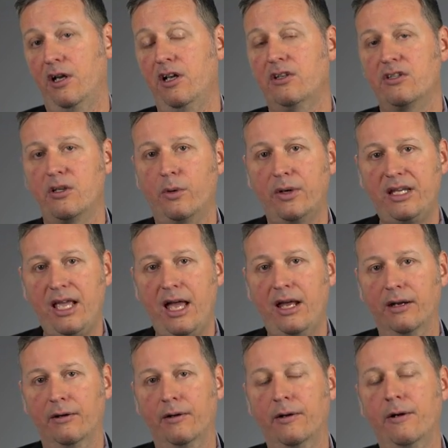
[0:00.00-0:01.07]
So
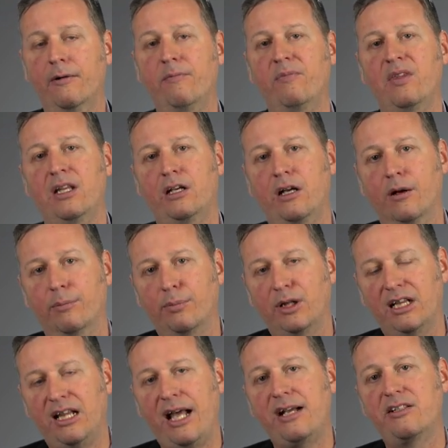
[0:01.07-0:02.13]
again,
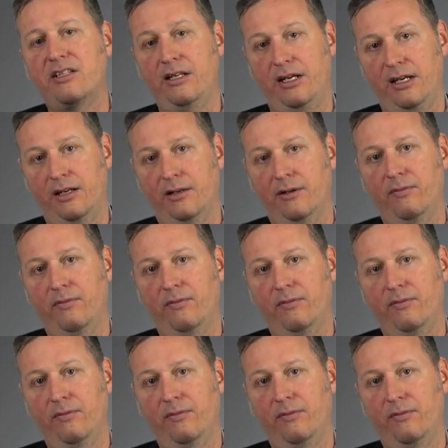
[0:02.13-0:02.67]
complexity